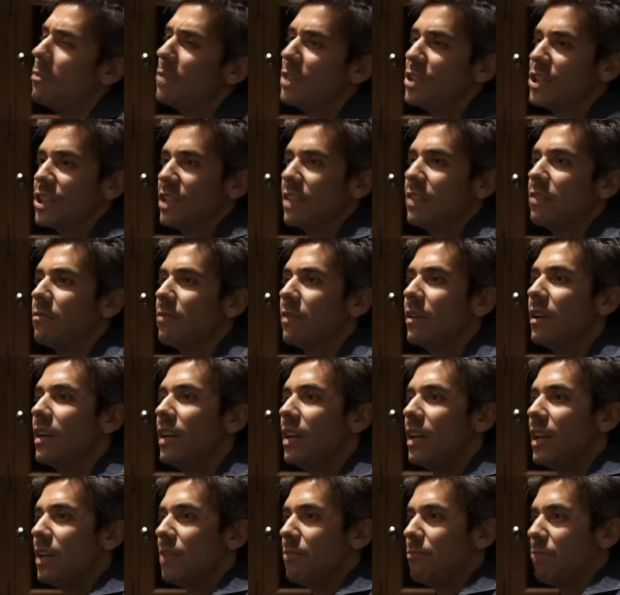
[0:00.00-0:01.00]
So
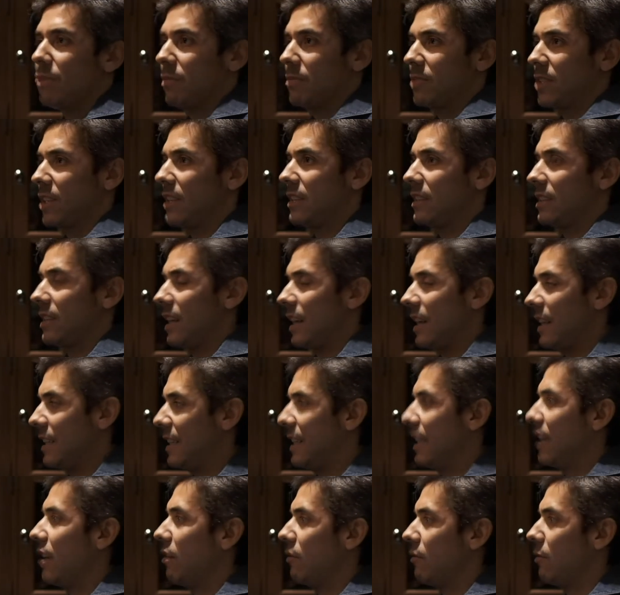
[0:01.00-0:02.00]
omnichannel represents
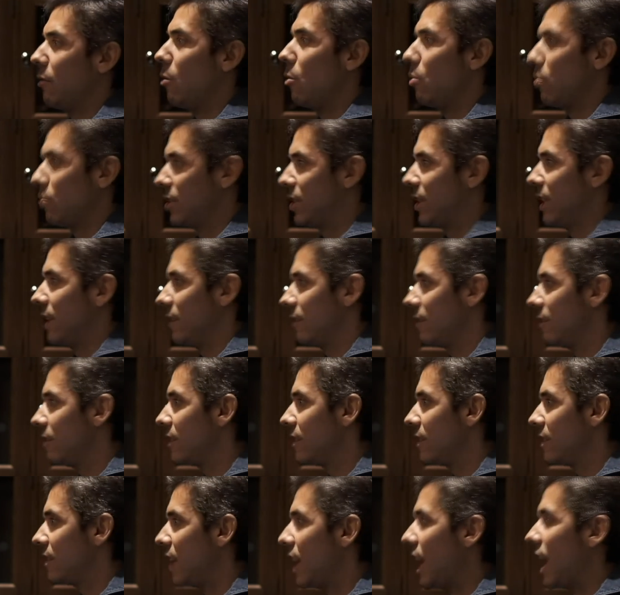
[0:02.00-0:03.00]
an idea of all
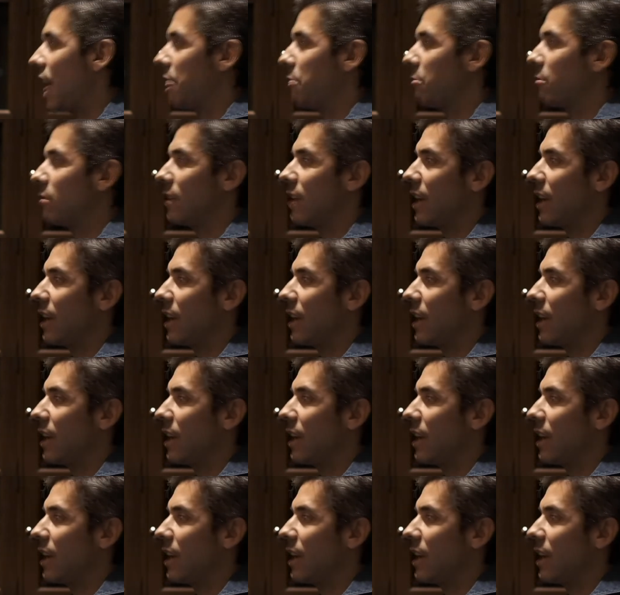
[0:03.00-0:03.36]
channels. Yeah.